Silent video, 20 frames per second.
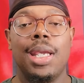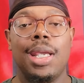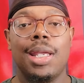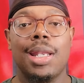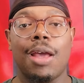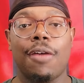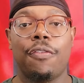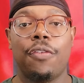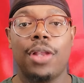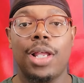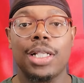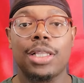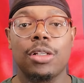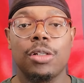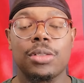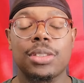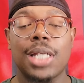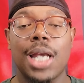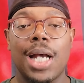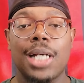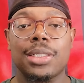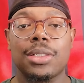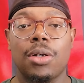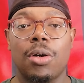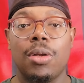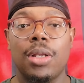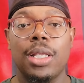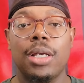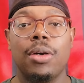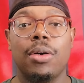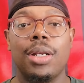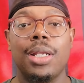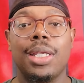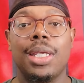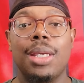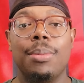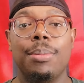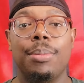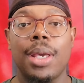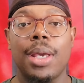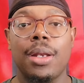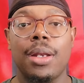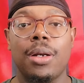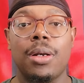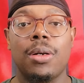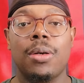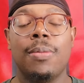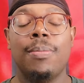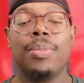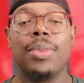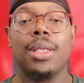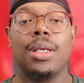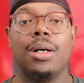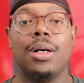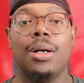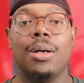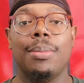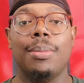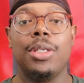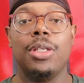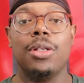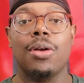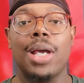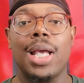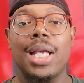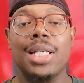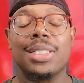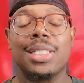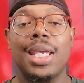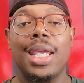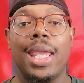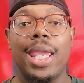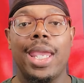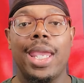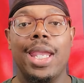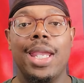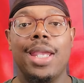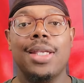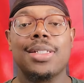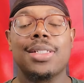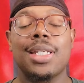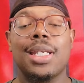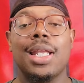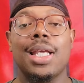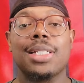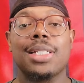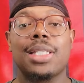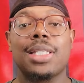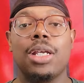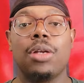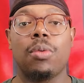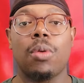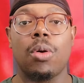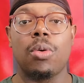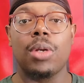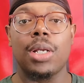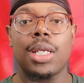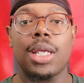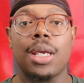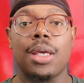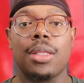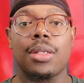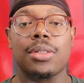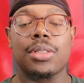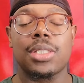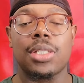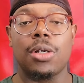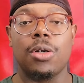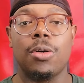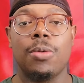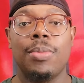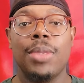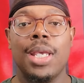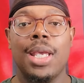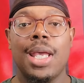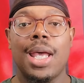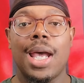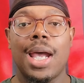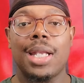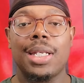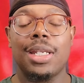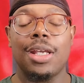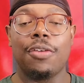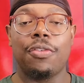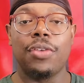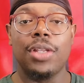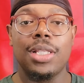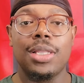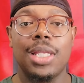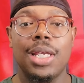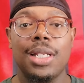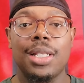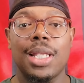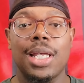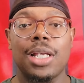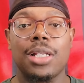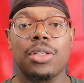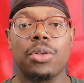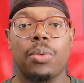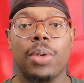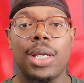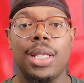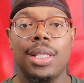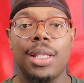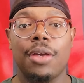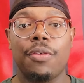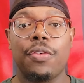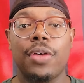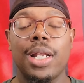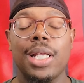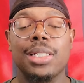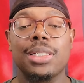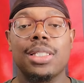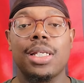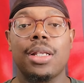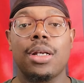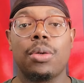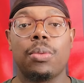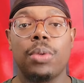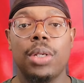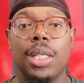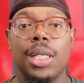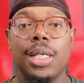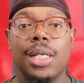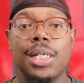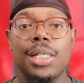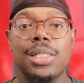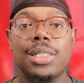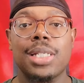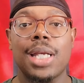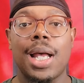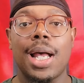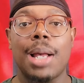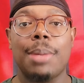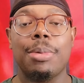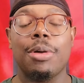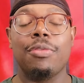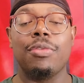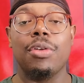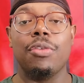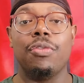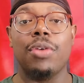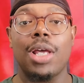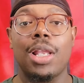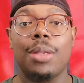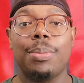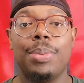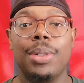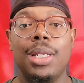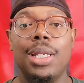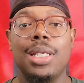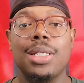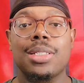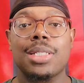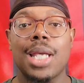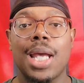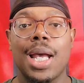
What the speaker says: And I feel like those guys are only going to get better, you know, as they age and as they grow together. So I definitely think that Dwayne Ledford has done a really good job of developing these